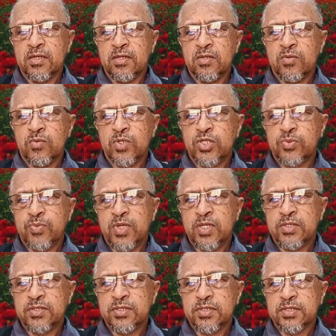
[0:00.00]
Which
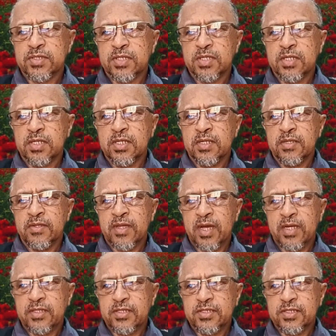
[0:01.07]
means that
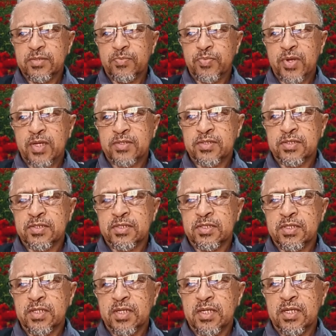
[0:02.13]
is the pattern,
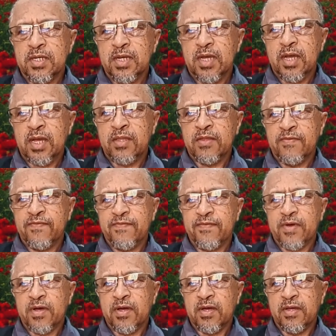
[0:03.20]
and the
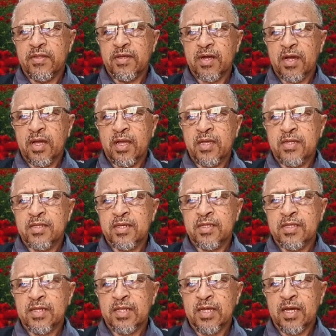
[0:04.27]
fa, the ain, and the
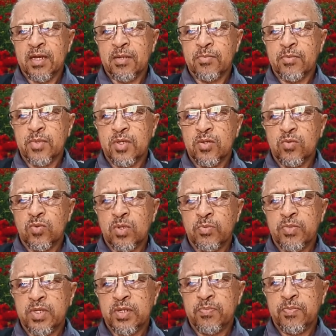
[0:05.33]
lam will be
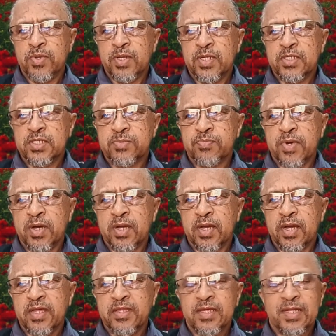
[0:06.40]
replaced by
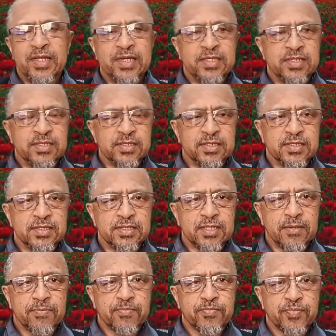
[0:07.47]
other letters.
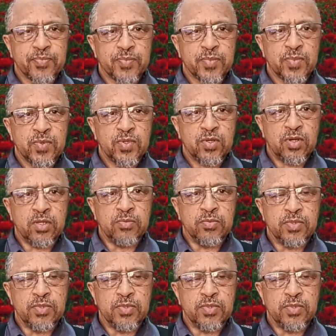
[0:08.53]
Type.